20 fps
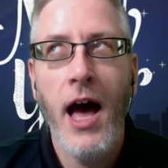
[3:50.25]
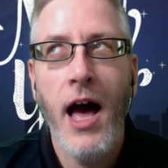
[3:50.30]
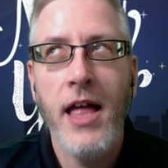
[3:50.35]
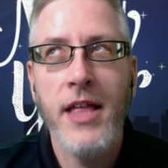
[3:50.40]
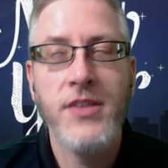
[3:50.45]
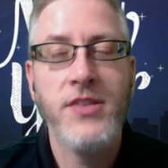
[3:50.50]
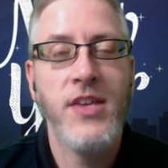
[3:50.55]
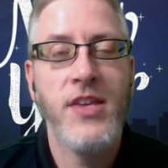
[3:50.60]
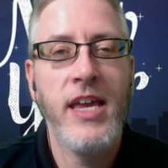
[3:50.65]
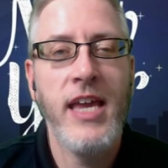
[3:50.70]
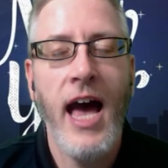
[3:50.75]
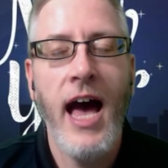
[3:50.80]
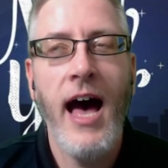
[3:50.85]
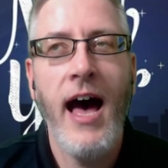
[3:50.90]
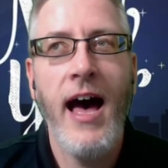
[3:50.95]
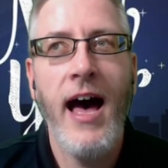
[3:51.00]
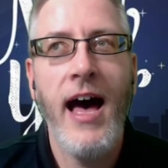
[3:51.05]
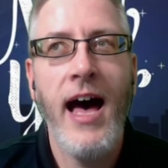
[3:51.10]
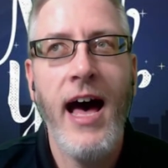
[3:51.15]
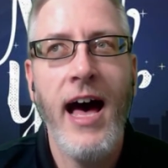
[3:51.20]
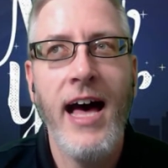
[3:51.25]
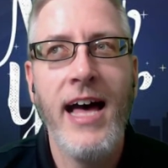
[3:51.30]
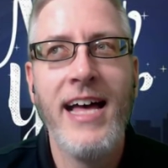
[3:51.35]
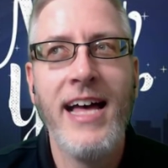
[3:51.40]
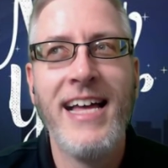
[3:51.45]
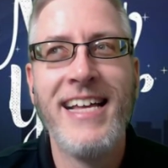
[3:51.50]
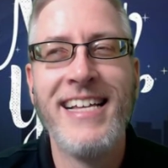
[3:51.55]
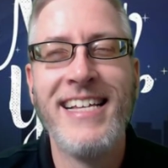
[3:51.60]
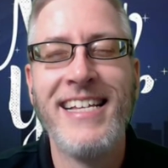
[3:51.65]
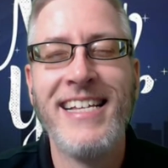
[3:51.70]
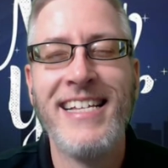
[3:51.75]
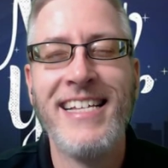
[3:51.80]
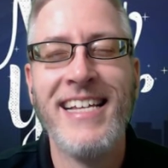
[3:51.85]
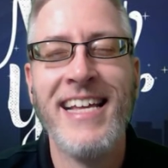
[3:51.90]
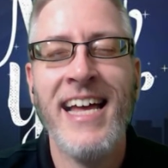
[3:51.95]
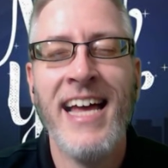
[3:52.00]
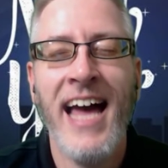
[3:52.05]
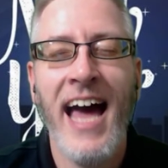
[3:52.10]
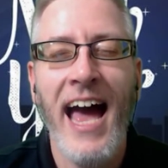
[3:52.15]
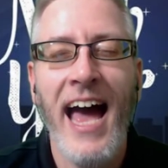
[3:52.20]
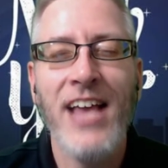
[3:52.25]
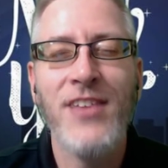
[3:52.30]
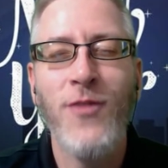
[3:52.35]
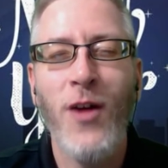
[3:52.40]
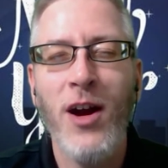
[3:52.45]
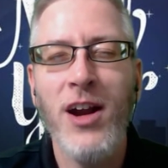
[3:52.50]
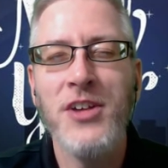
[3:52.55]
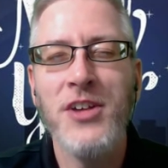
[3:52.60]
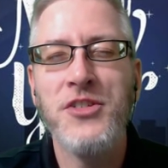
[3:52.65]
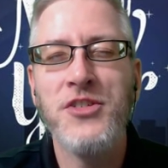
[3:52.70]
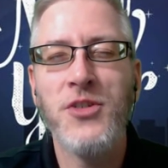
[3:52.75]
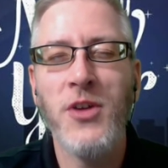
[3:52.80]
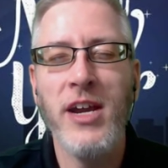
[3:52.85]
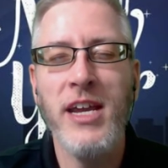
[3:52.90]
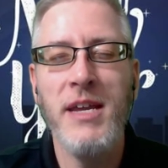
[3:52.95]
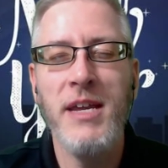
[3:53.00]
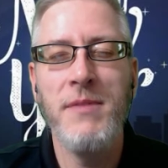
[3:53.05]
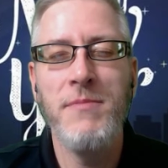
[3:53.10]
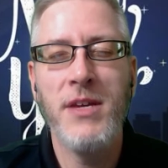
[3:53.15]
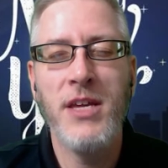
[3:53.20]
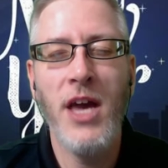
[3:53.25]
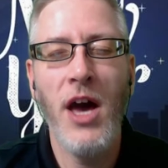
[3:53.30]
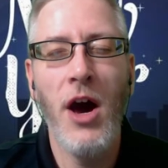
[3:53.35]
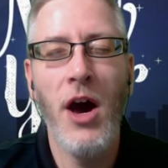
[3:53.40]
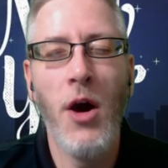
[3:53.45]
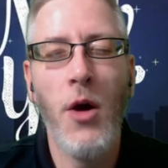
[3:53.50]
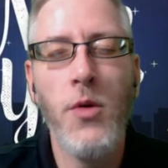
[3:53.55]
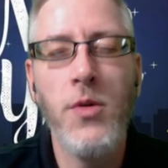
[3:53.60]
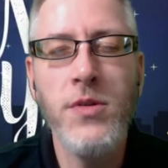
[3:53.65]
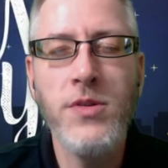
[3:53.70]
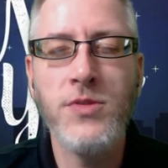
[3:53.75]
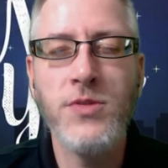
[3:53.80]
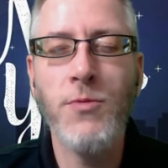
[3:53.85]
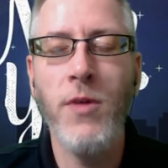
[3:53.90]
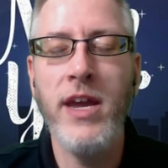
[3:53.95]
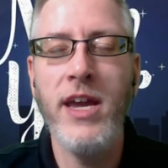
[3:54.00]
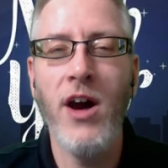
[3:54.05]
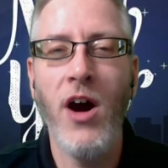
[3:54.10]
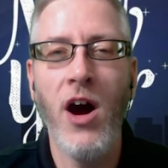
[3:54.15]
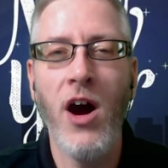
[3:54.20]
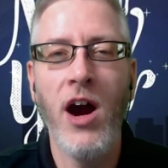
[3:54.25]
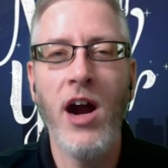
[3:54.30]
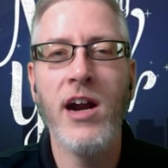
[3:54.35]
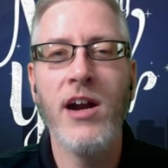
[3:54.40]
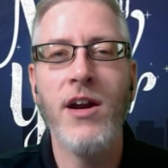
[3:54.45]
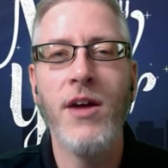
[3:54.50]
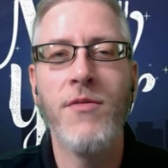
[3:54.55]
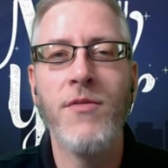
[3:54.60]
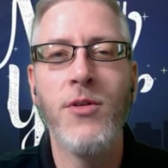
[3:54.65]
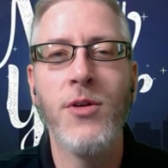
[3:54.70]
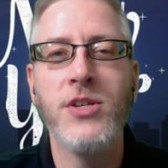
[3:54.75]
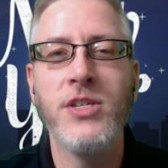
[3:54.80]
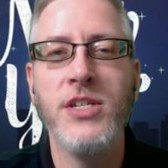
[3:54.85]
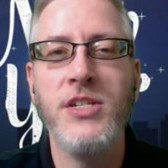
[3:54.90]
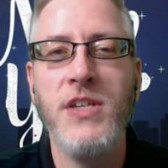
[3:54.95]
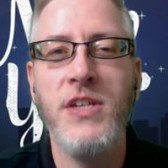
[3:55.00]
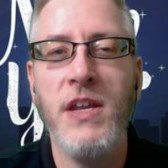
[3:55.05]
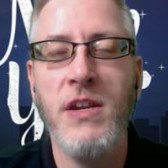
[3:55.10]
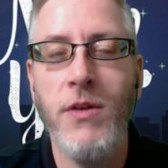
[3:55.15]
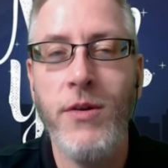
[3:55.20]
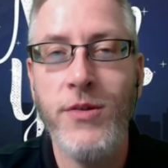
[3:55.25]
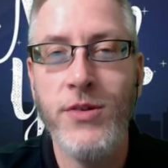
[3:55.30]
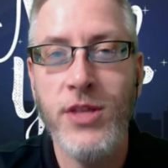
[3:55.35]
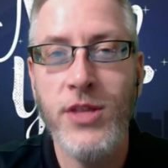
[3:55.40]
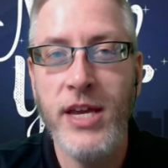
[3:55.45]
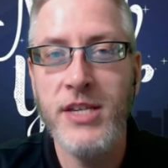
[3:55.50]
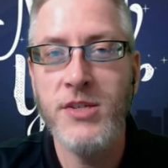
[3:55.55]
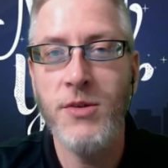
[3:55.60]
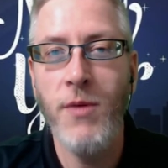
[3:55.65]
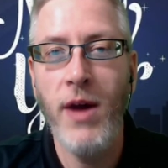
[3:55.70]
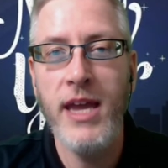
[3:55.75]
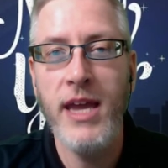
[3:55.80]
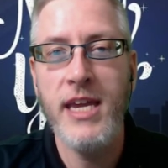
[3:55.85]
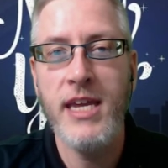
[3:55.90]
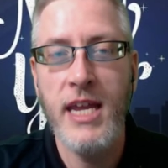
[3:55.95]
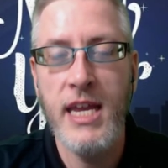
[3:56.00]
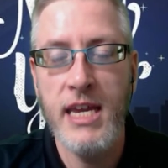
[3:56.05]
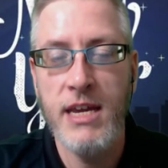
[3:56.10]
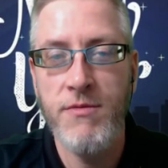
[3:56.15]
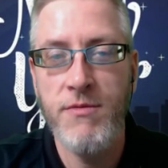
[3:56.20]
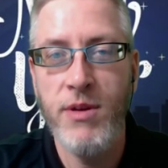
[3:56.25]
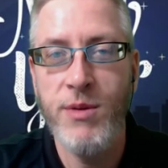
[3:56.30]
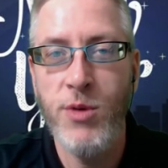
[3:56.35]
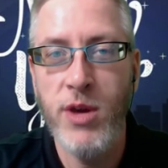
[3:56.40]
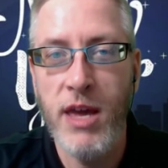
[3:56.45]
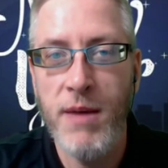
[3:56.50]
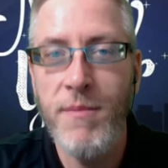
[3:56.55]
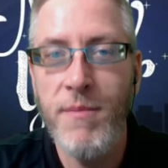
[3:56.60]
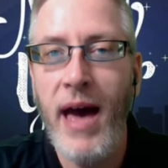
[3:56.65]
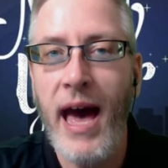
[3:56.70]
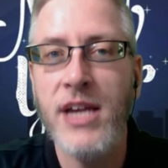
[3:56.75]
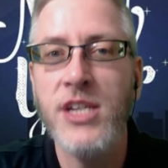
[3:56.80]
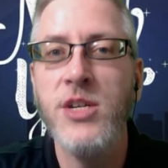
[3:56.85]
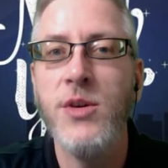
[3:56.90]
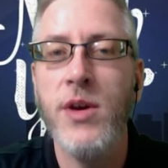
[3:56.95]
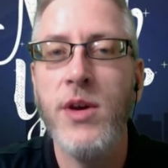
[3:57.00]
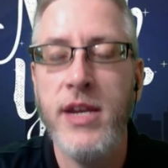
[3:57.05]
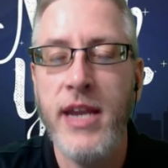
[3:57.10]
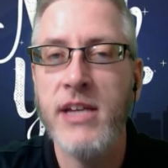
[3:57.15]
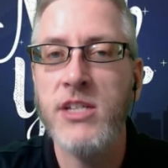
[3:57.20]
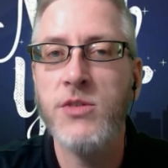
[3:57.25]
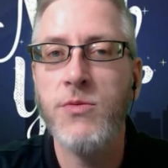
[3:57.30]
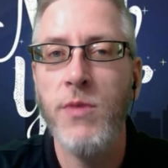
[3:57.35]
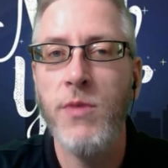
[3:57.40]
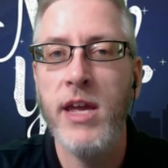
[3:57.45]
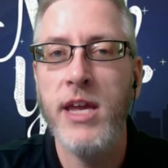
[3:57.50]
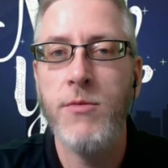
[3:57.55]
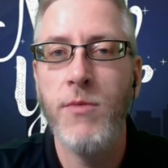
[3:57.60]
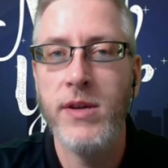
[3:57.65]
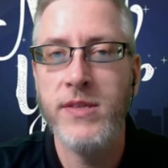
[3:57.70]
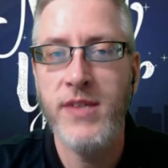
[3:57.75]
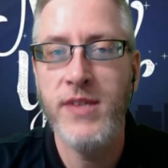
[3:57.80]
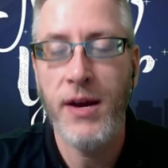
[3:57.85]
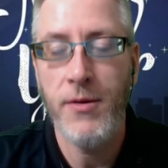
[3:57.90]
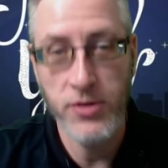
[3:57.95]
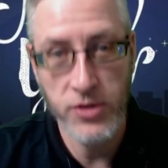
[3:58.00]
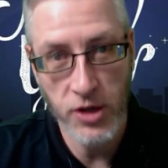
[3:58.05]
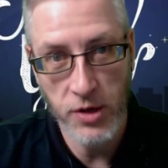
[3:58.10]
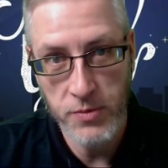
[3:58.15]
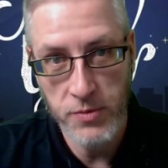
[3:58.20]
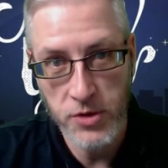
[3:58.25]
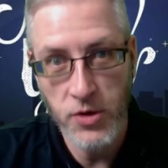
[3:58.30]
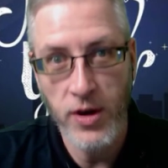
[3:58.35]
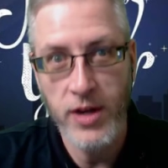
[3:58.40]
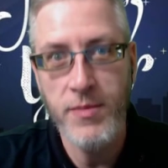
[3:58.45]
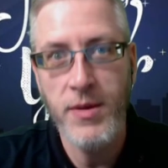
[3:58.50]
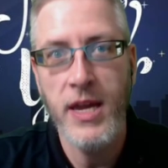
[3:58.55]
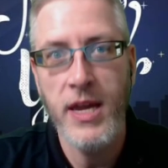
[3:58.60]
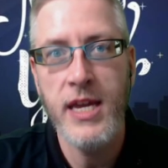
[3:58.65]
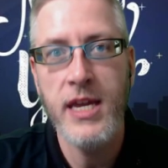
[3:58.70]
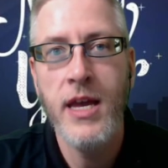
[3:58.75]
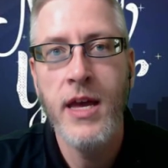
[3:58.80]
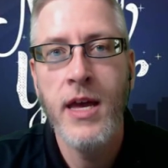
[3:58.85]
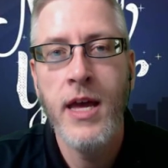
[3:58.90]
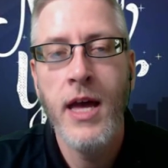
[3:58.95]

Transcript: Let's see. As far as stream goes, we are, of course, continuing with Link's Awakening, and we will get back to it next week once I resume streaming.